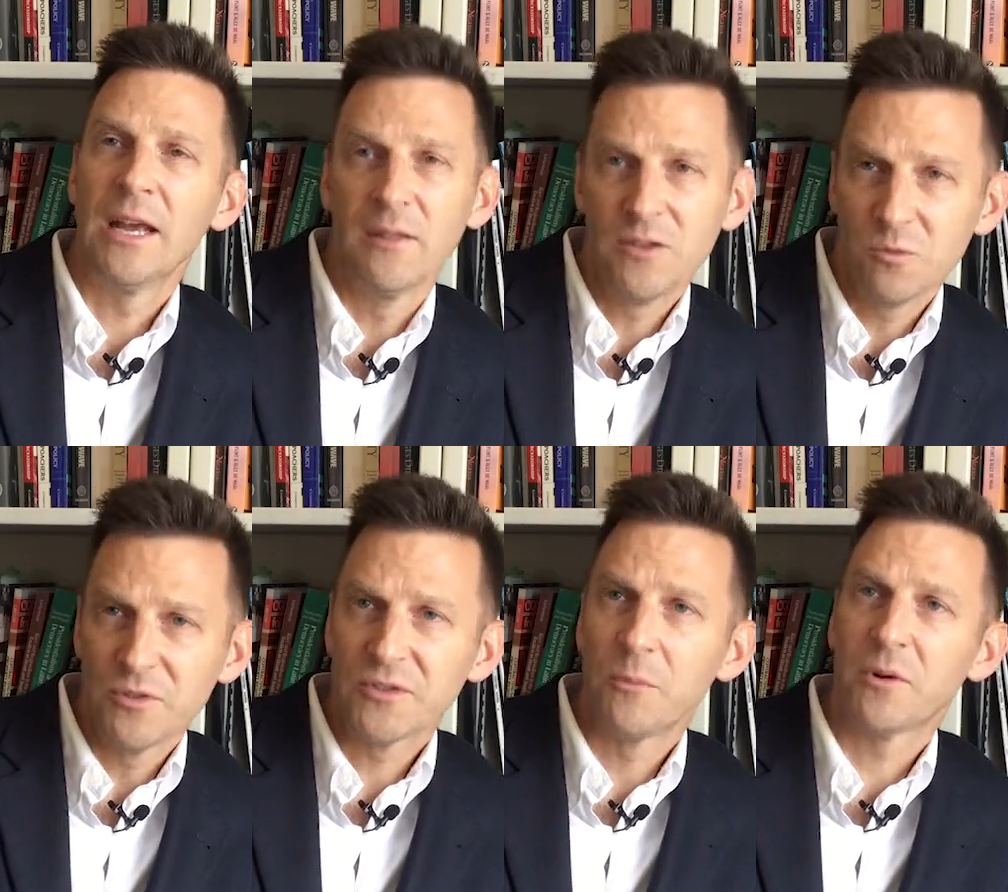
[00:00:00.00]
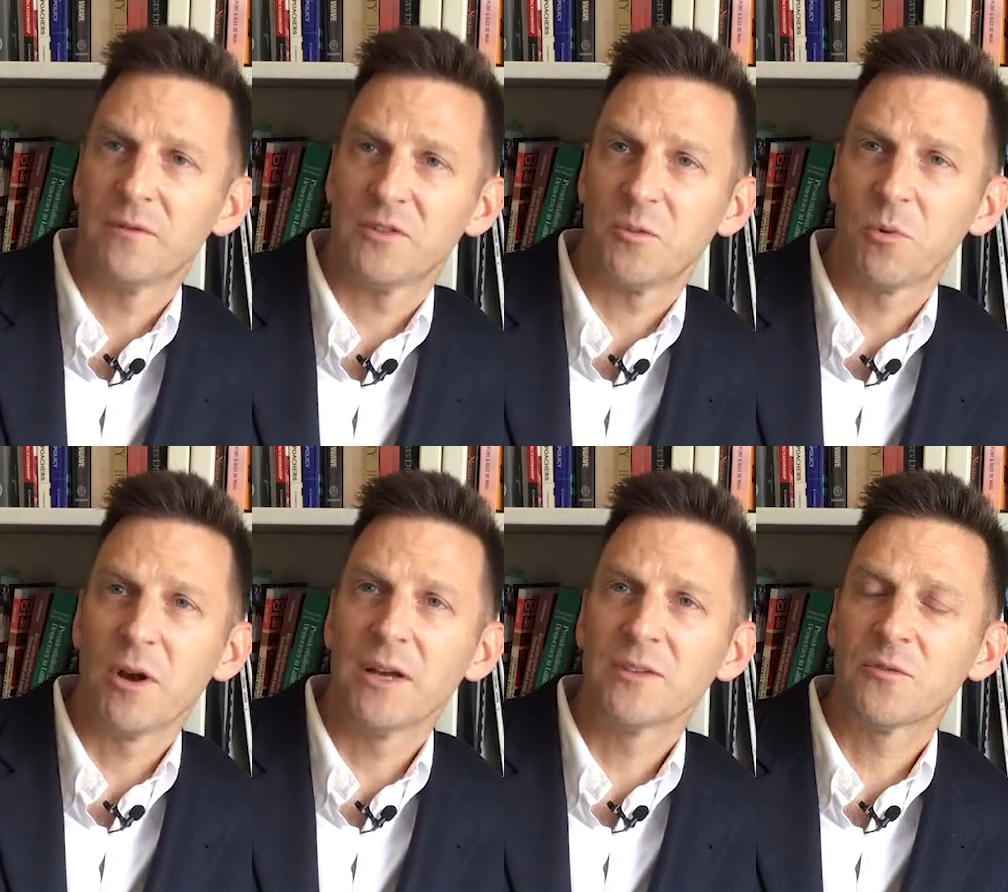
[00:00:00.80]
And this was somewhat of a
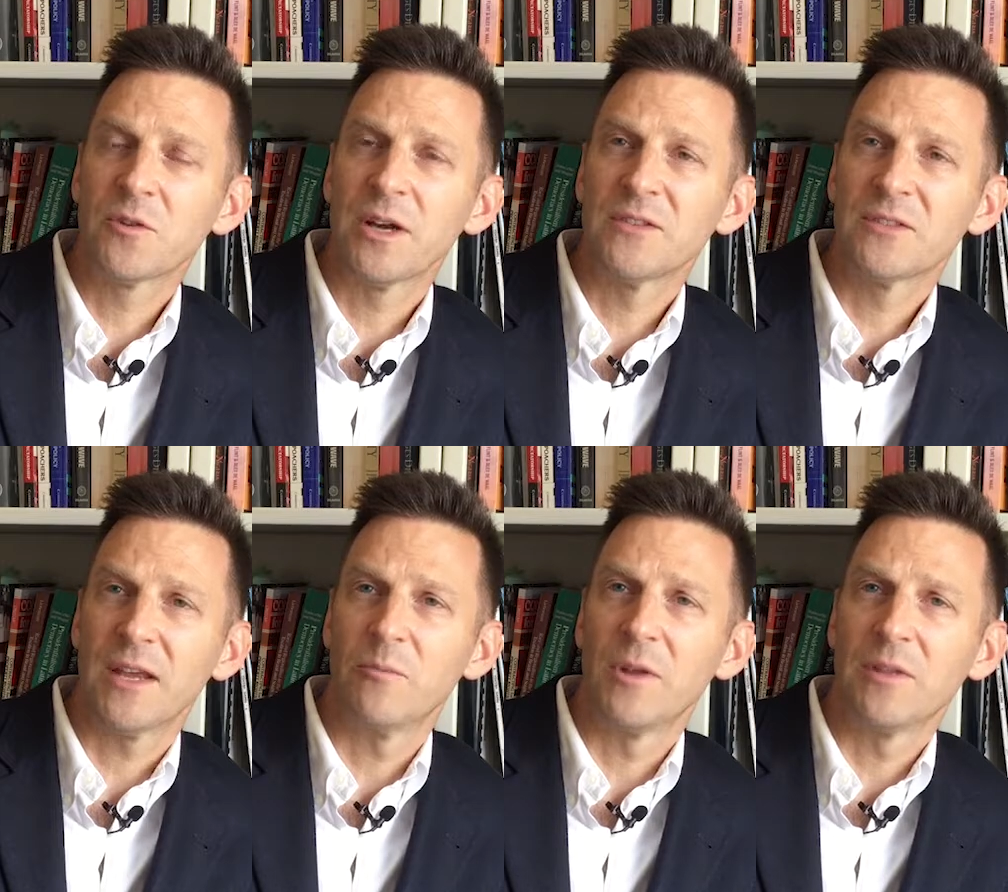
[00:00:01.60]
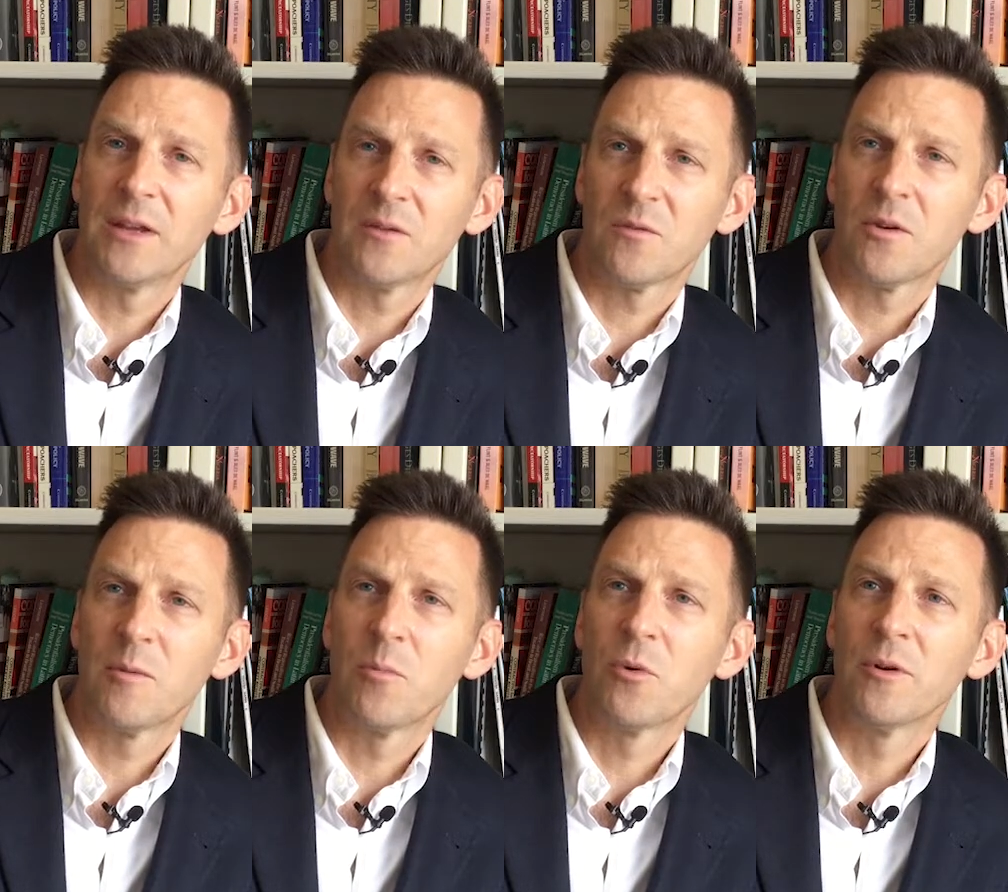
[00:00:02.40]
surprise for us, and we think it's
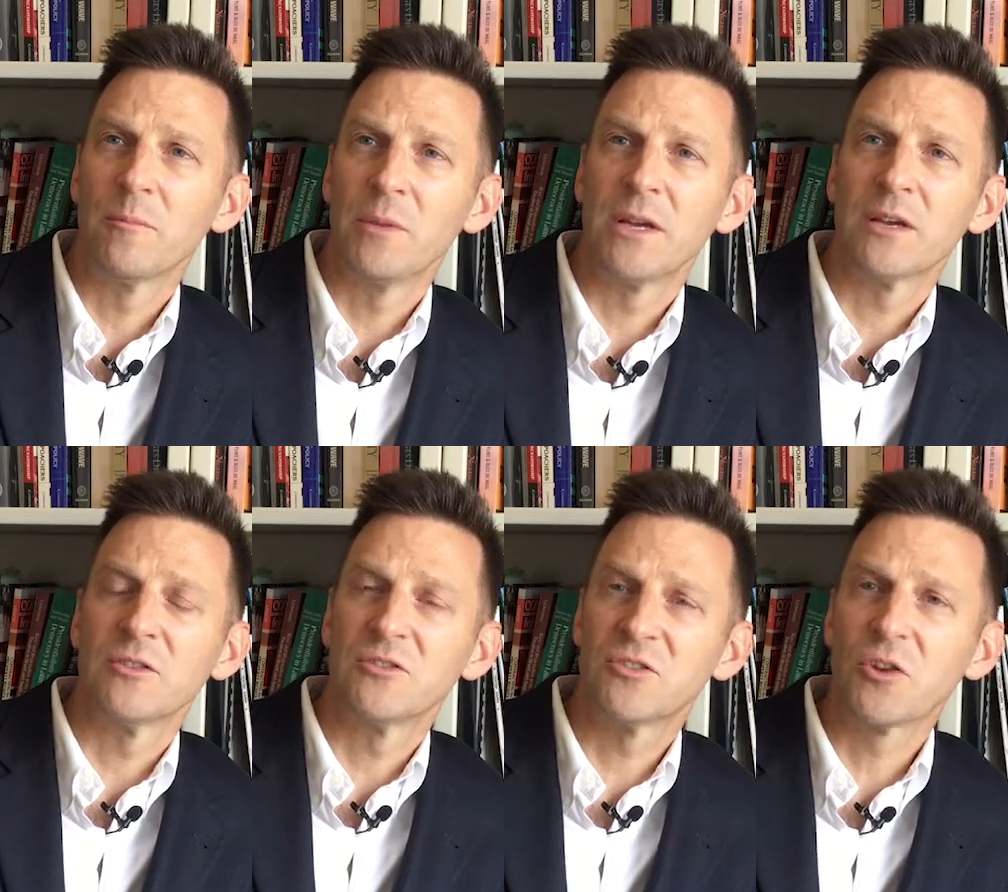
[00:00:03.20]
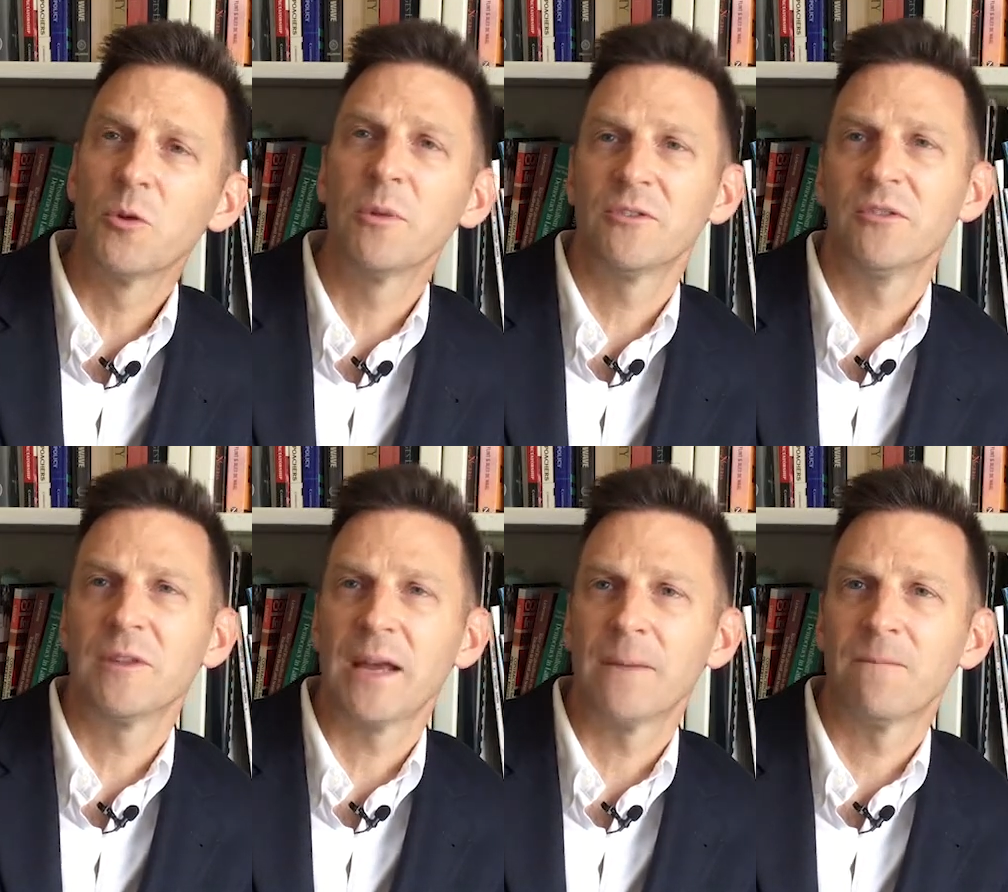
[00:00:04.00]
very important because so much
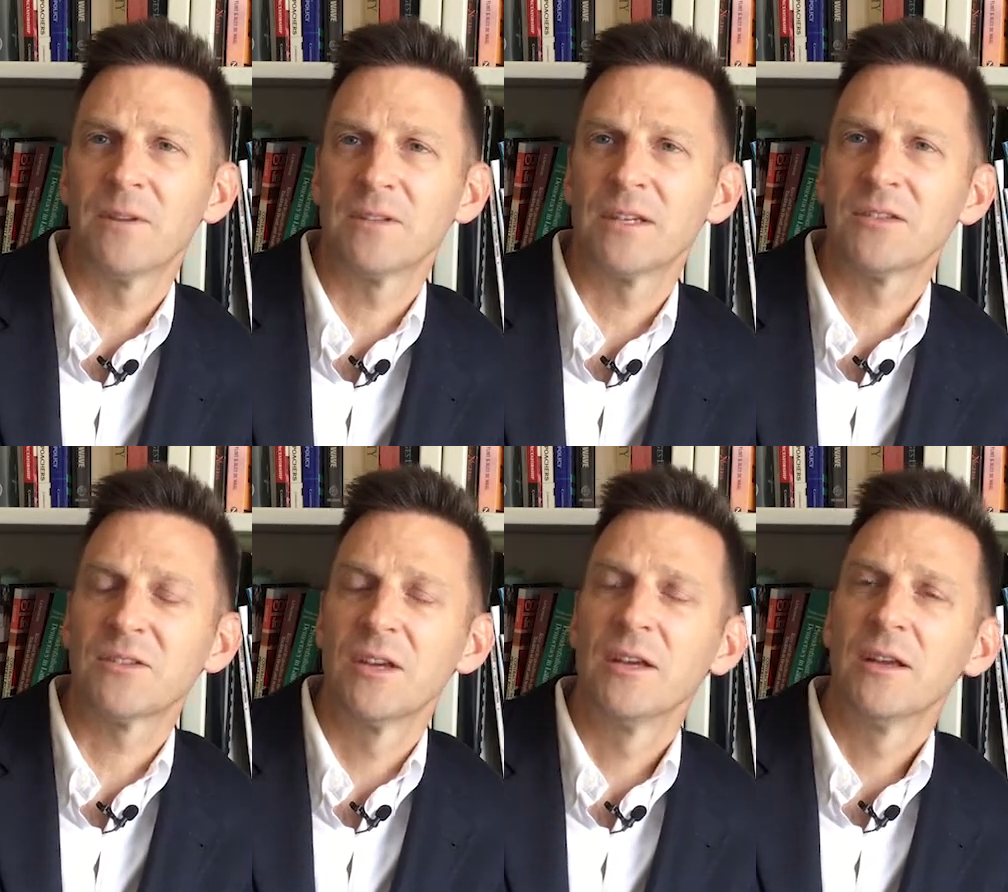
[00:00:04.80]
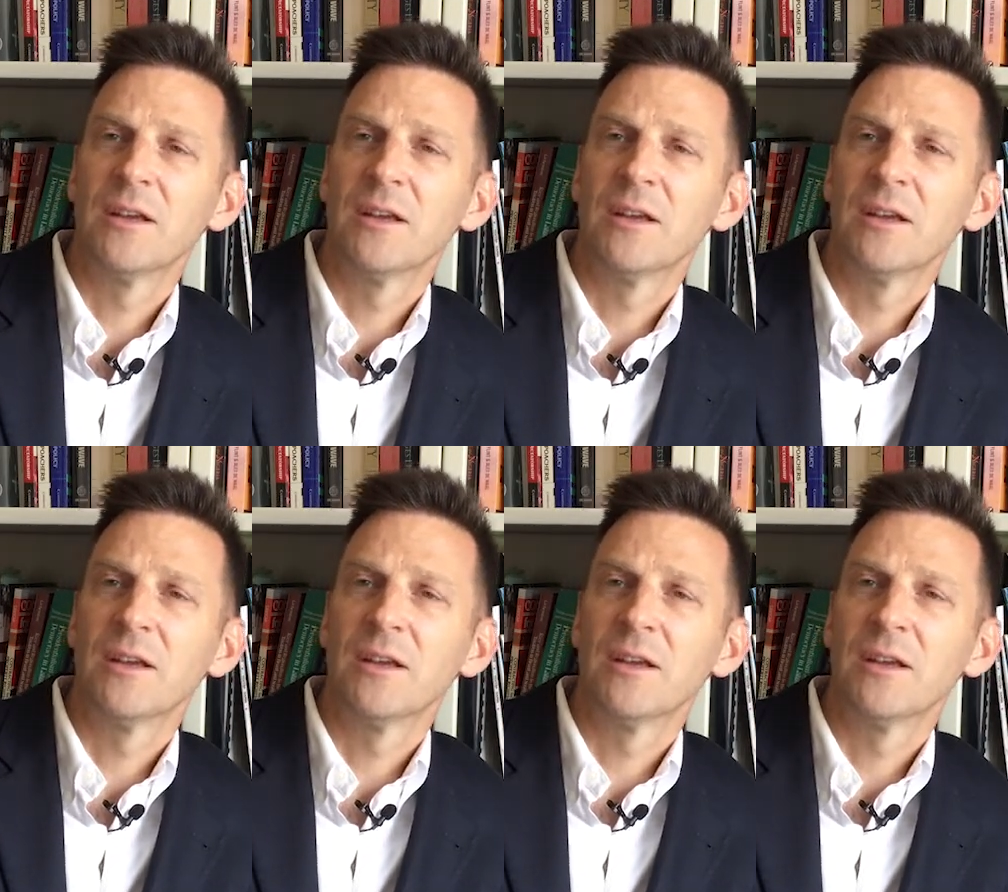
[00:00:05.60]
of the emphasis